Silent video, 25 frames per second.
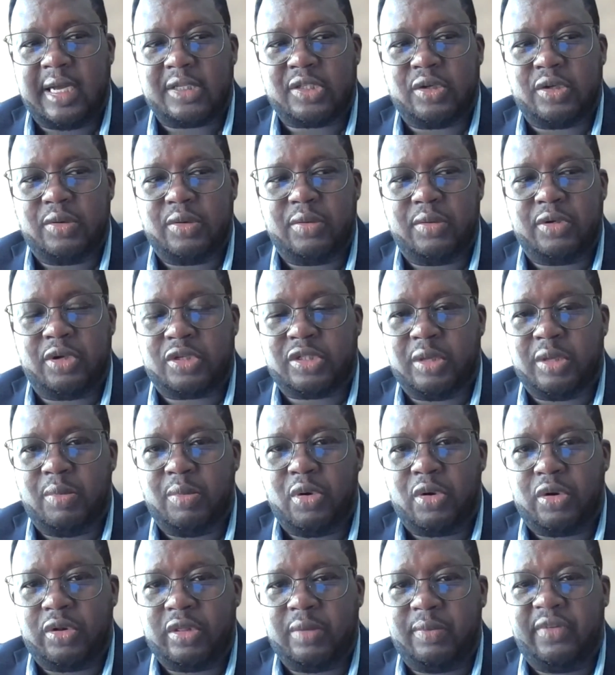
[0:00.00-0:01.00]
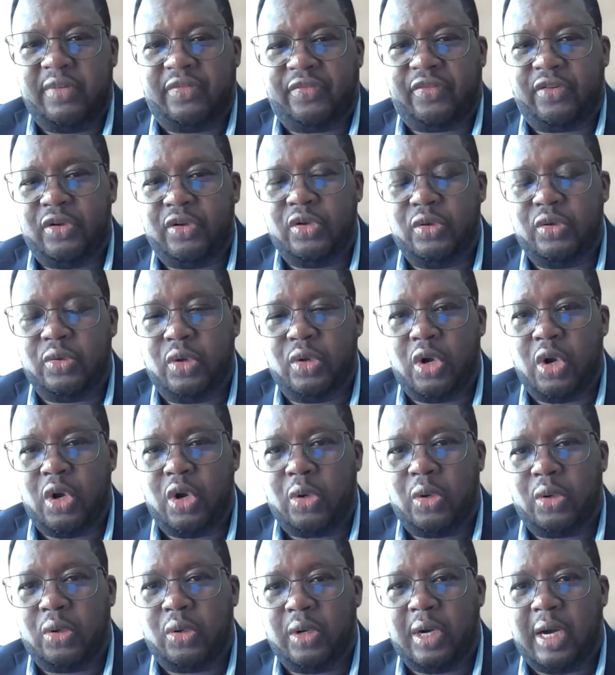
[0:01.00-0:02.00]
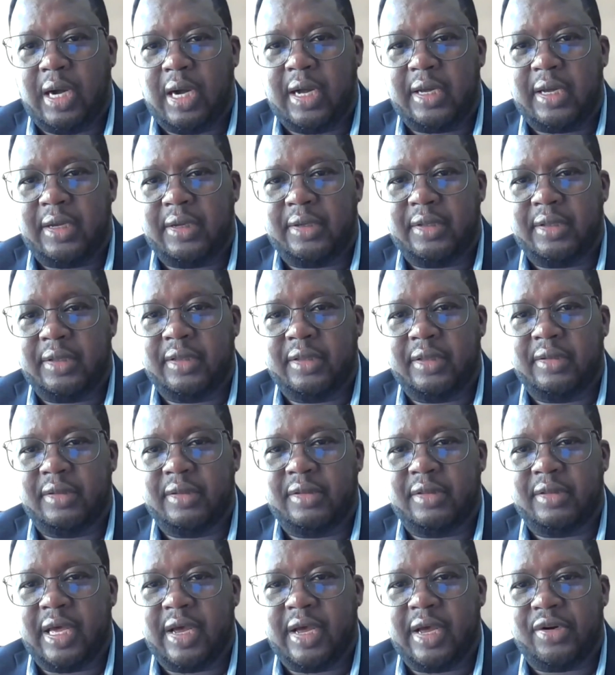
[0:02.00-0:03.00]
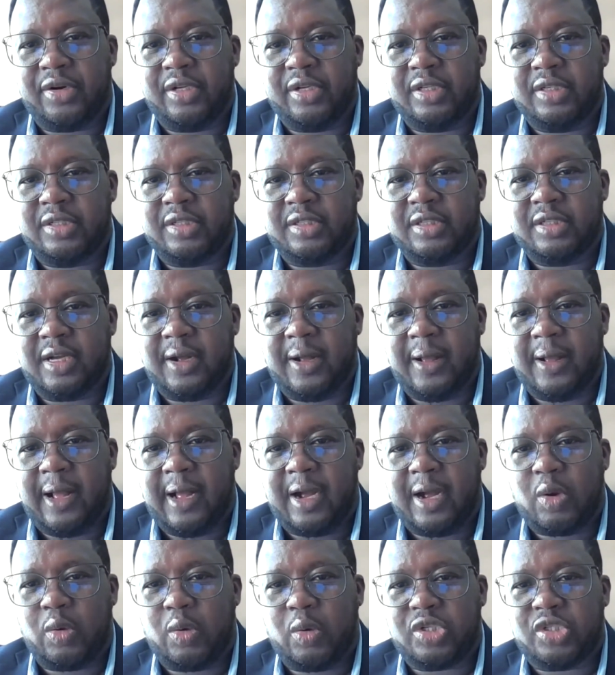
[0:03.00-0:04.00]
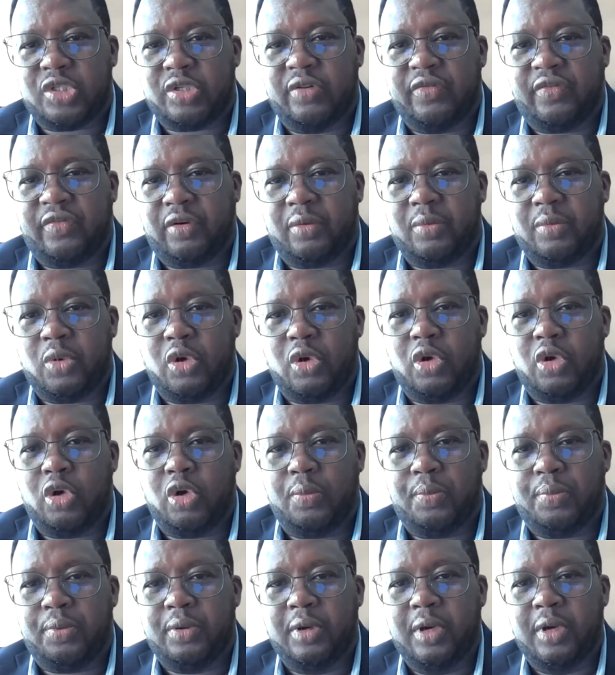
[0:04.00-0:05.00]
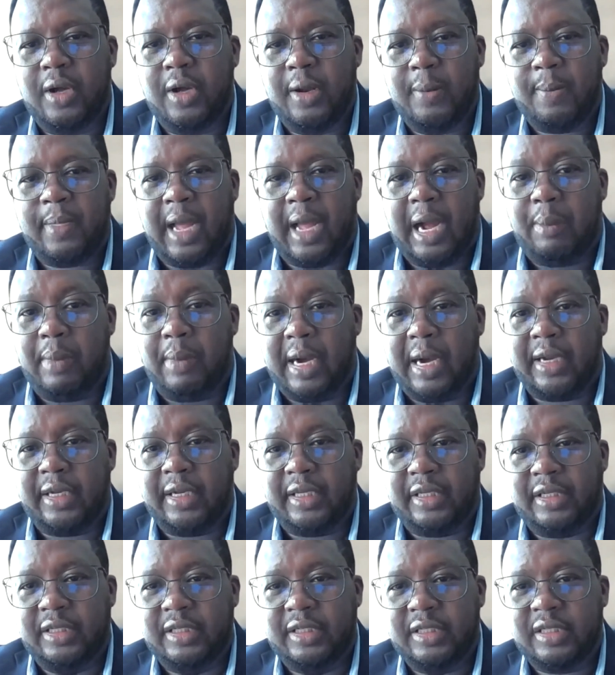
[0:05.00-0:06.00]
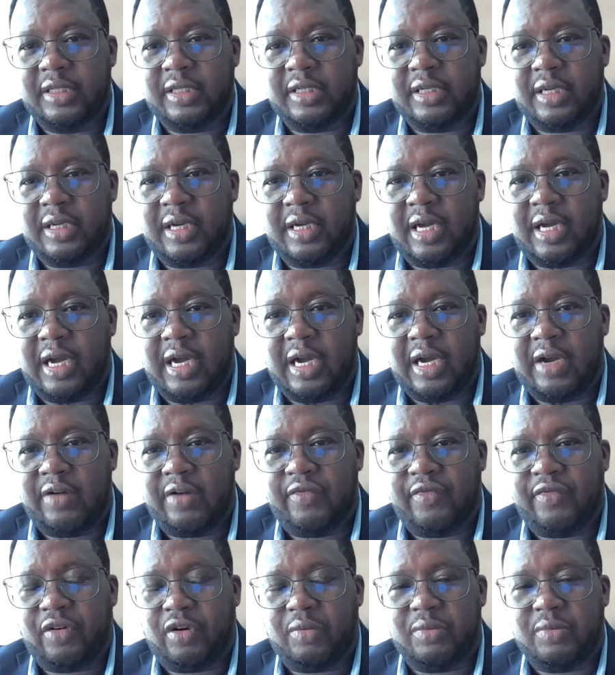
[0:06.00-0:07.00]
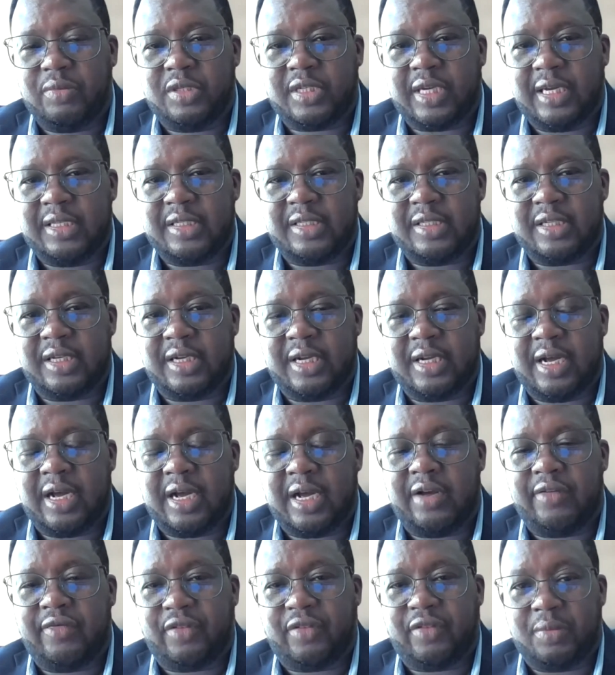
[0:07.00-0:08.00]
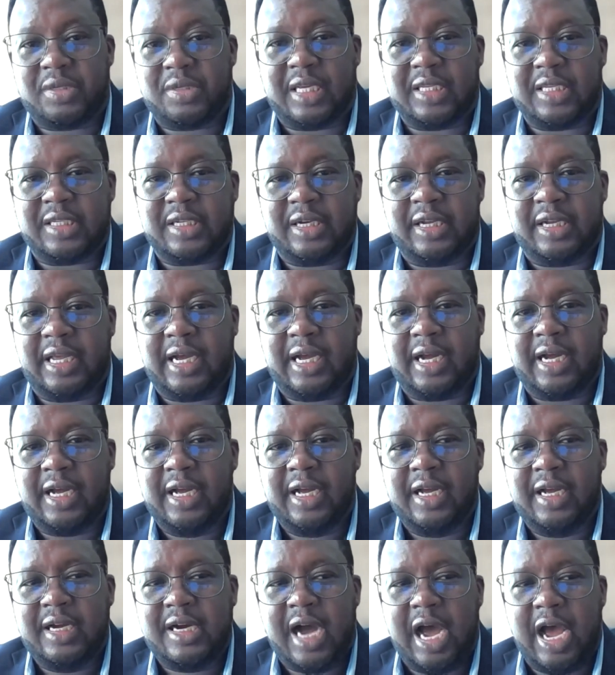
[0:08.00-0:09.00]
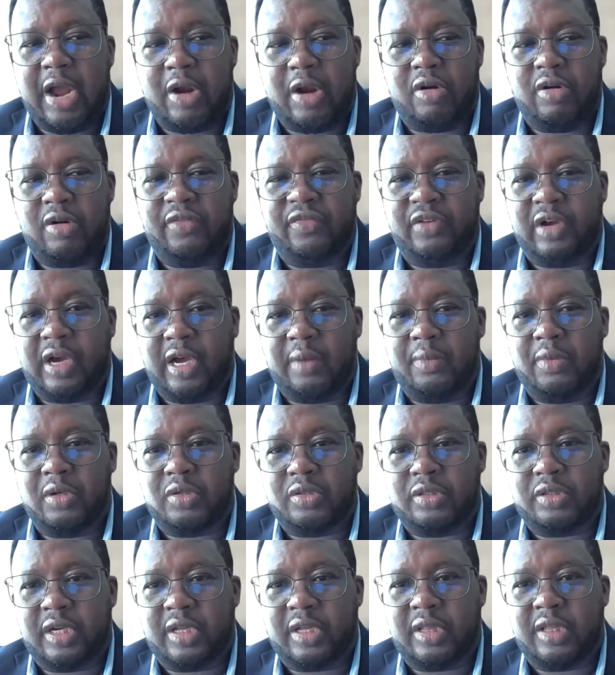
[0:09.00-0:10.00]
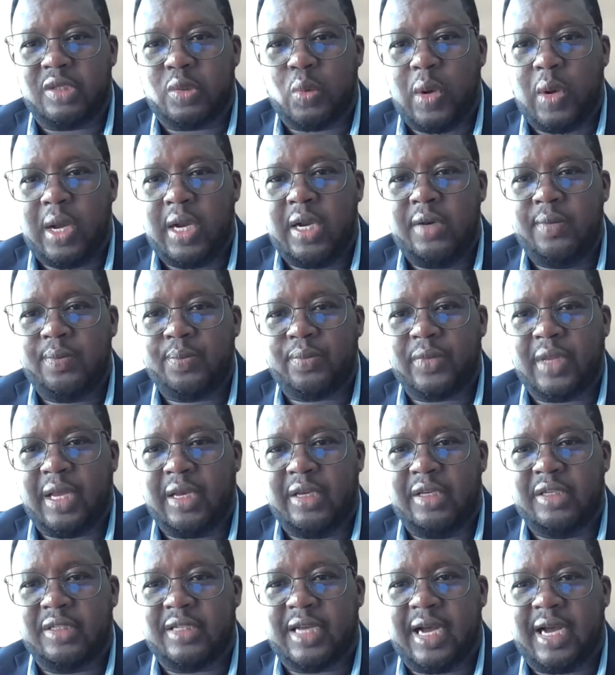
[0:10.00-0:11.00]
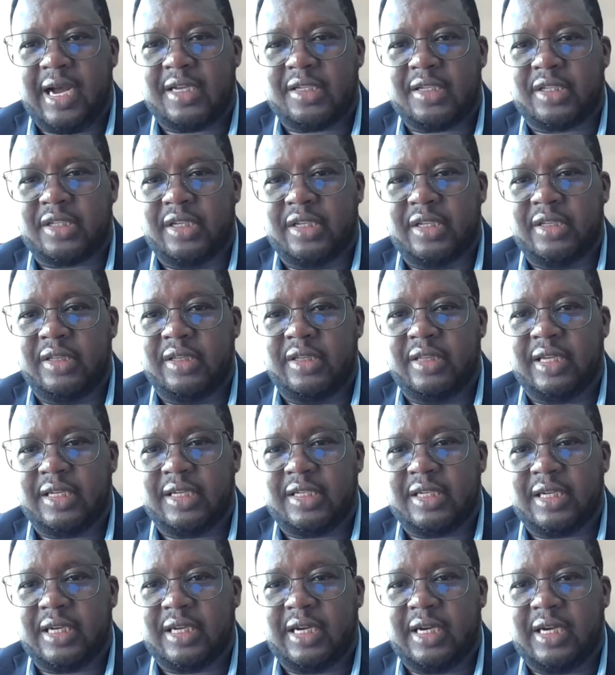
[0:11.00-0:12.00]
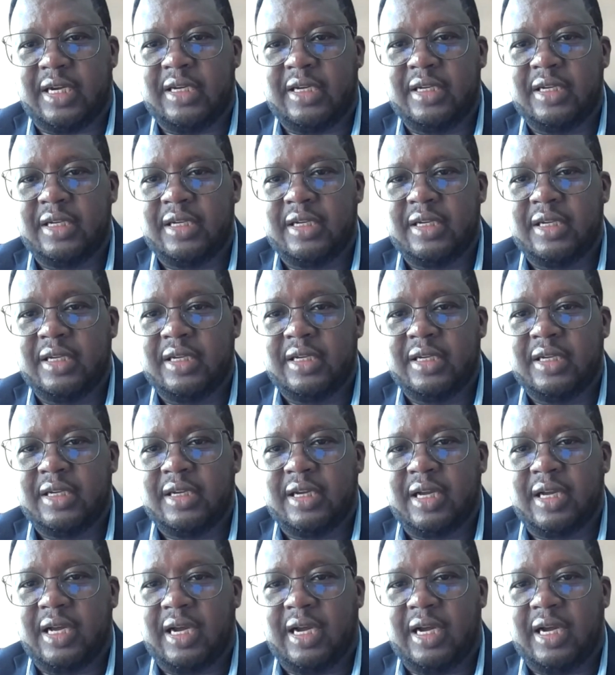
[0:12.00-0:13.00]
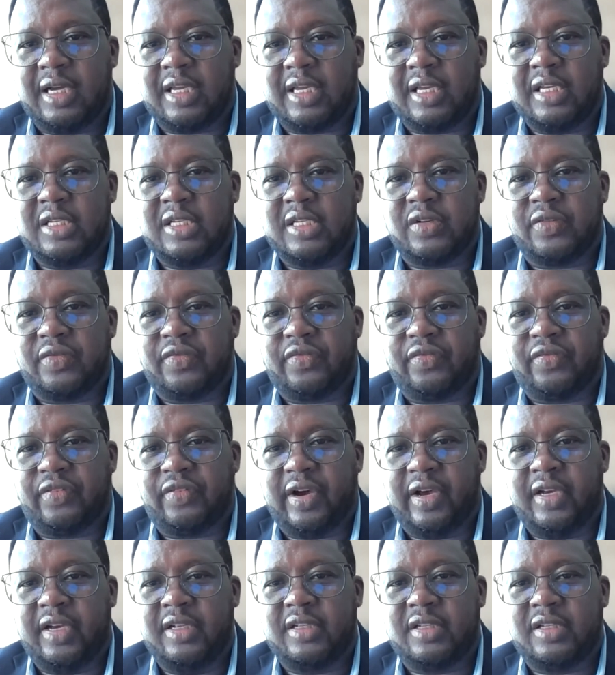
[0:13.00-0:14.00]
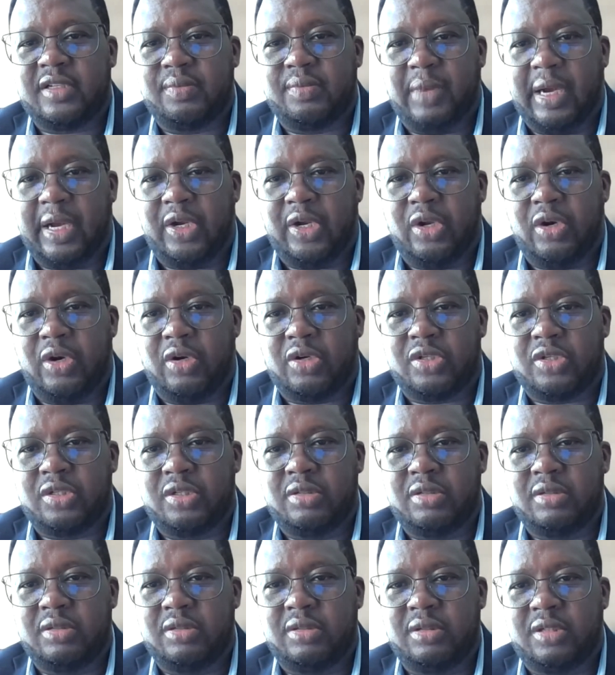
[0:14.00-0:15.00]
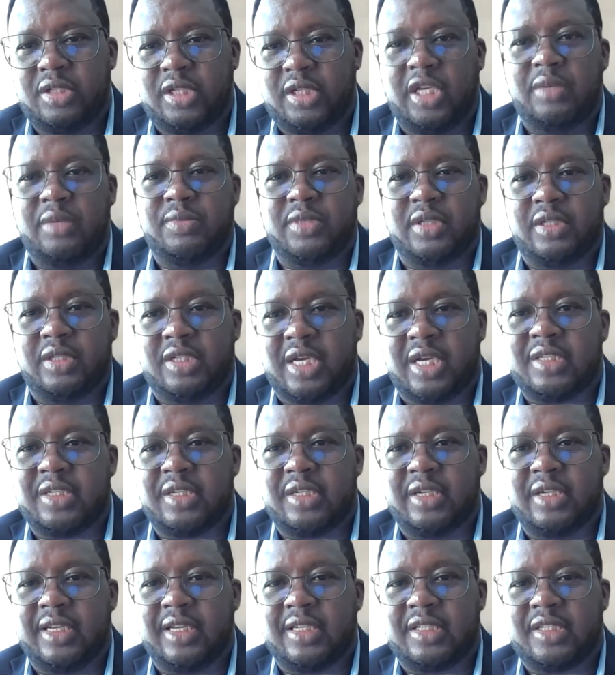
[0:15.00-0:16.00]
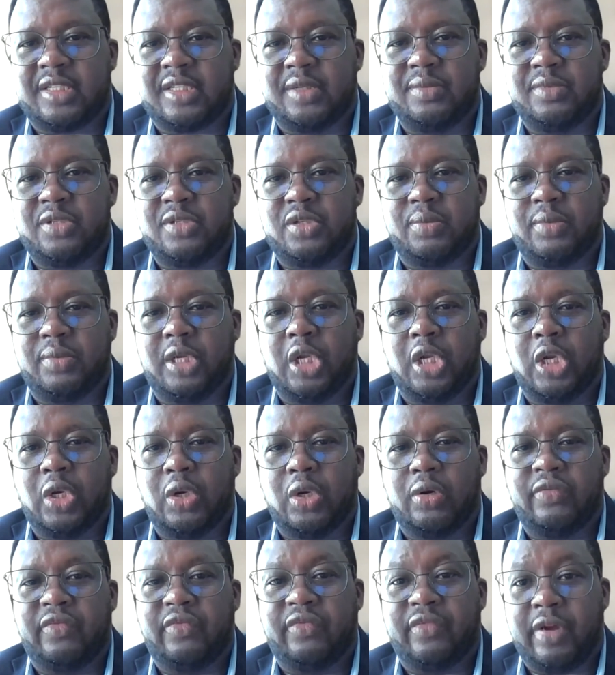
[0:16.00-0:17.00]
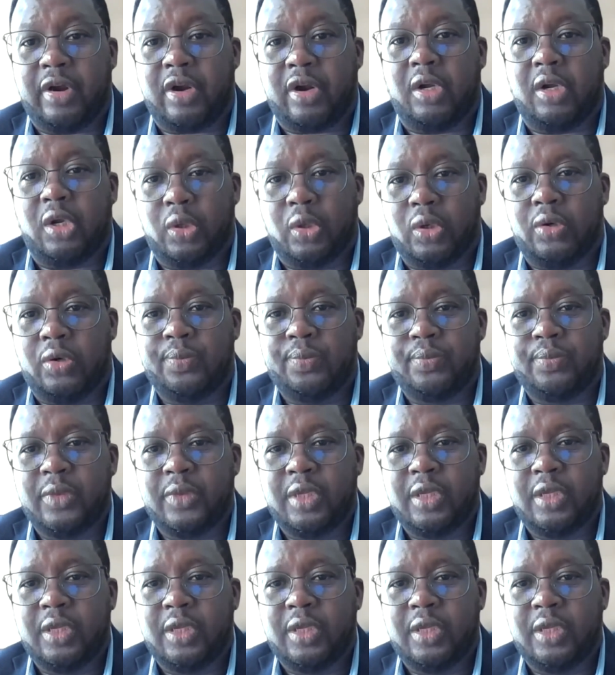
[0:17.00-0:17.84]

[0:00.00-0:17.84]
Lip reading: So, Dr. Murudhi, before you go, there is a question from Good Hope Amani from Tanzania. I don't know if you're able to take this one. He's asking that case of fights by dog teams in Tanzania seems to be very low